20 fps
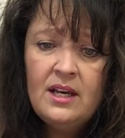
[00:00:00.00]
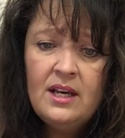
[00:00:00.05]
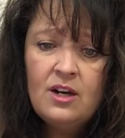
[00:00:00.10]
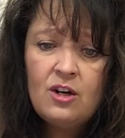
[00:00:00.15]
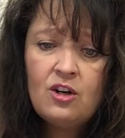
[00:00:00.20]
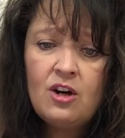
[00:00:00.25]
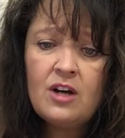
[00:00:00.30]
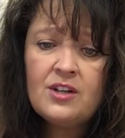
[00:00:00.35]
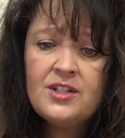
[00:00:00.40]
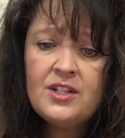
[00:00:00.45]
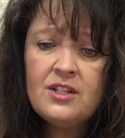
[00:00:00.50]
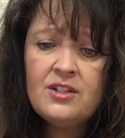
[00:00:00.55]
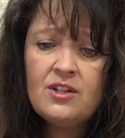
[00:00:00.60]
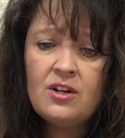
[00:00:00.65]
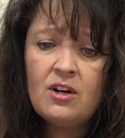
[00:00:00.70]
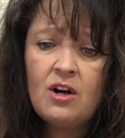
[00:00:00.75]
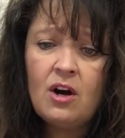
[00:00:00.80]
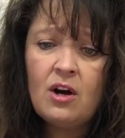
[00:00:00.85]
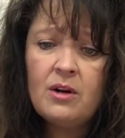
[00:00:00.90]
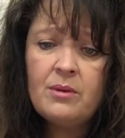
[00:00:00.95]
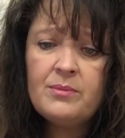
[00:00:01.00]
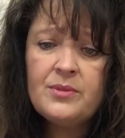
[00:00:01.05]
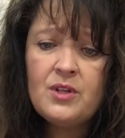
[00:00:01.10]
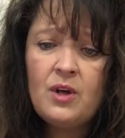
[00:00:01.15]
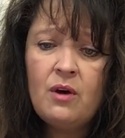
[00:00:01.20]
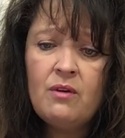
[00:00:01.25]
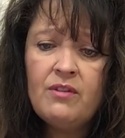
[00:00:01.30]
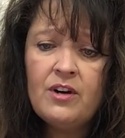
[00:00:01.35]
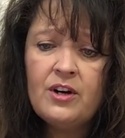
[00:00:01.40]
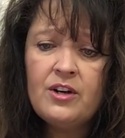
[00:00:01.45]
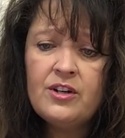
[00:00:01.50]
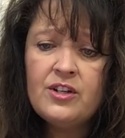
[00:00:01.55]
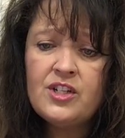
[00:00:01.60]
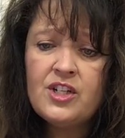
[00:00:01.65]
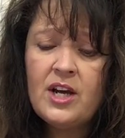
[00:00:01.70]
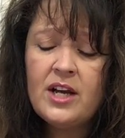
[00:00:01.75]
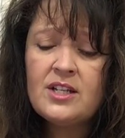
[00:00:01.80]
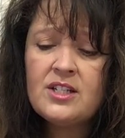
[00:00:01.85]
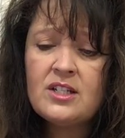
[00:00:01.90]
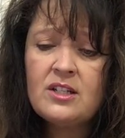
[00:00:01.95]
crosses her arms over her
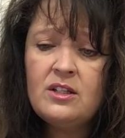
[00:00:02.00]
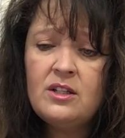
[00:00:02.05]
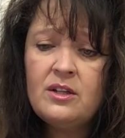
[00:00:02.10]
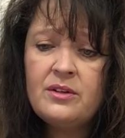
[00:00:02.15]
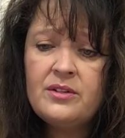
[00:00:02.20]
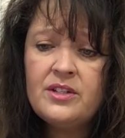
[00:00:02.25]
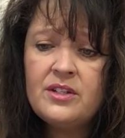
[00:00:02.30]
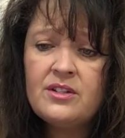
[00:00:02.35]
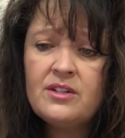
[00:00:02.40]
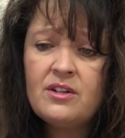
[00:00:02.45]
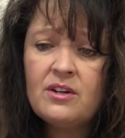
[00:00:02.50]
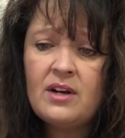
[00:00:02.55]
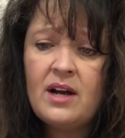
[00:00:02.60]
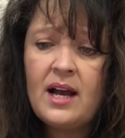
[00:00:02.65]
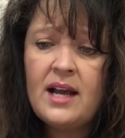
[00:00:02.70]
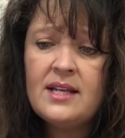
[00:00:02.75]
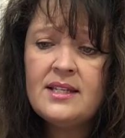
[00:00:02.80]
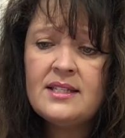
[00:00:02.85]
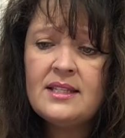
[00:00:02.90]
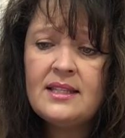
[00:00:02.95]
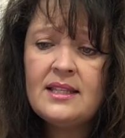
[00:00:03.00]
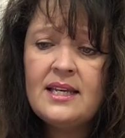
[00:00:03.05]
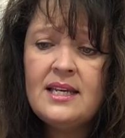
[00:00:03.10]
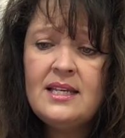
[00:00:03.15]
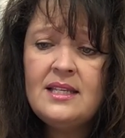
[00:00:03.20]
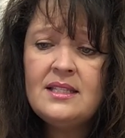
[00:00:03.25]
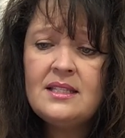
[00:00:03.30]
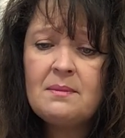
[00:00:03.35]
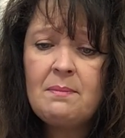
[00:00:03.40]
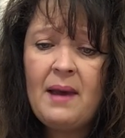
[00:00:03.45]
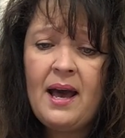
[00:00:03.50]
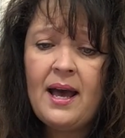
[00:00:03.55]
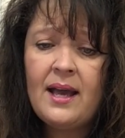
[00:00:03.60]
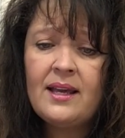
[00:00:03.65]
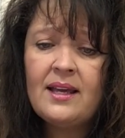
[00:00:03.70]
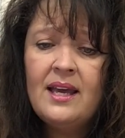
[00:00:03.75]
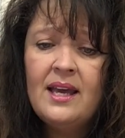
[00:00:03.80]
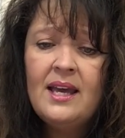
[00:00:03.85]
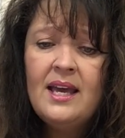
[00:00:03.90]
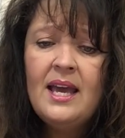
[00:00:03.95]
chest, closes her eyes, leans back,
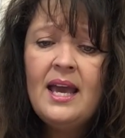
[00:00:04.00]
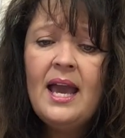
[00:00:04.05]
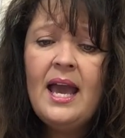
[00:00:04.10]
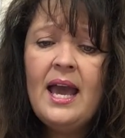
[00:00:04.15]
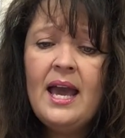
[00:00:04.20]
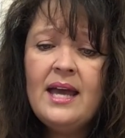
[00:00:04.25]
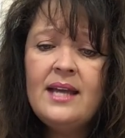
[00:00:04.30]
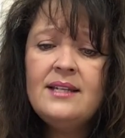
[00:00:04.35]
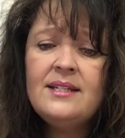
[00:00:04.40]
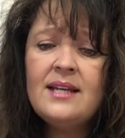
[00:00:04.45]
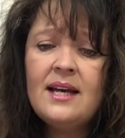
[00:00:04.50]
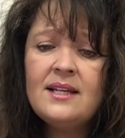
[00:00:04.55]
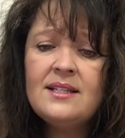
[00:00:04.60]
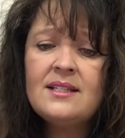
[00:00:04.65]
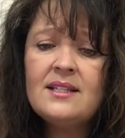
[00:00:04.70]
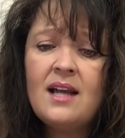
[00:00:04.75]
and does